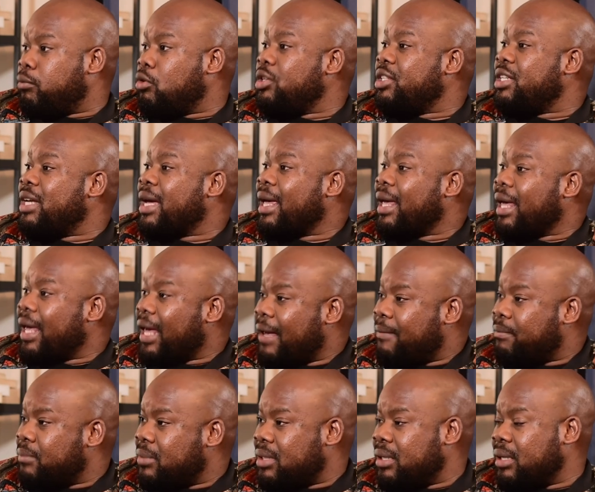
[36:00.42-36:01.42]
pusher
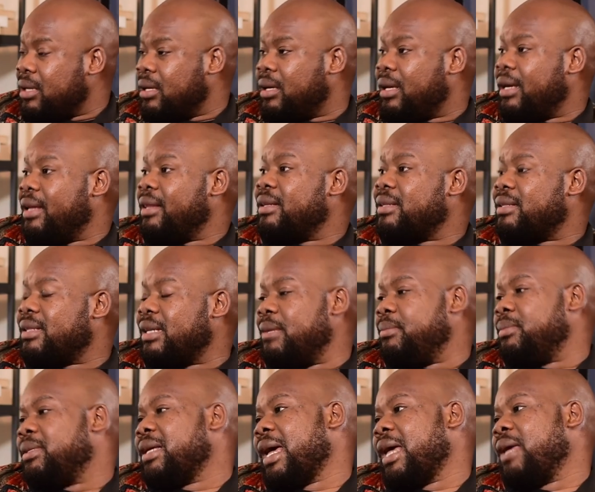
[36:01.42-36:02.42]
M's at the
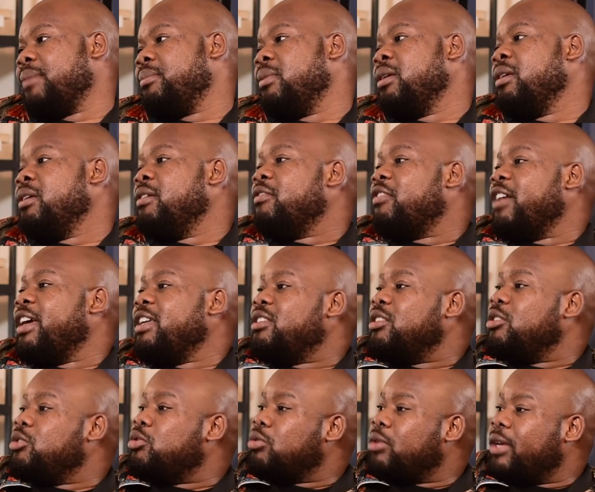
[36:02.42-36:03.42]
same time mm -hmm.
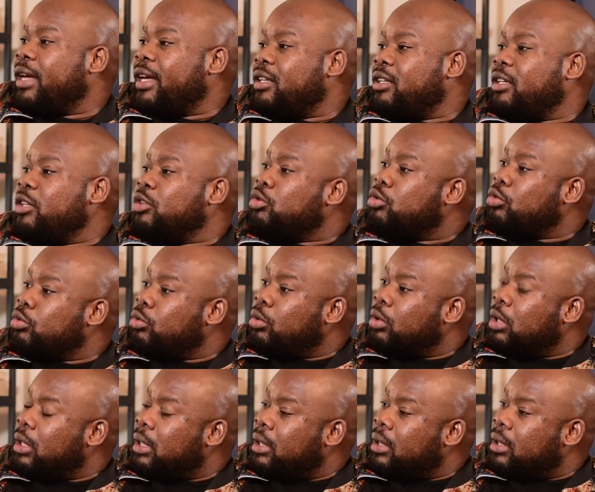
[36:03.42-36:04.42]
fighting to get into
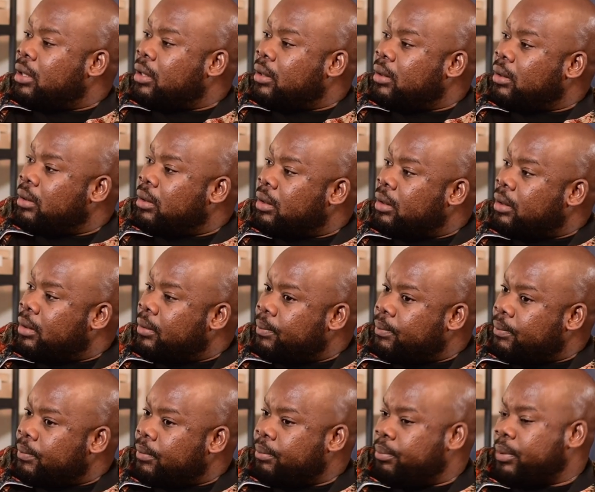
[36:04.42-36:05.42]
uh,
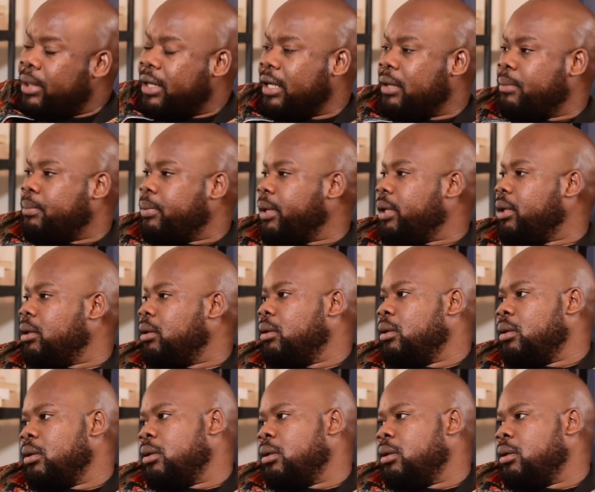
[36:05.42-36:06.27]
uh, Pick n Pay, mm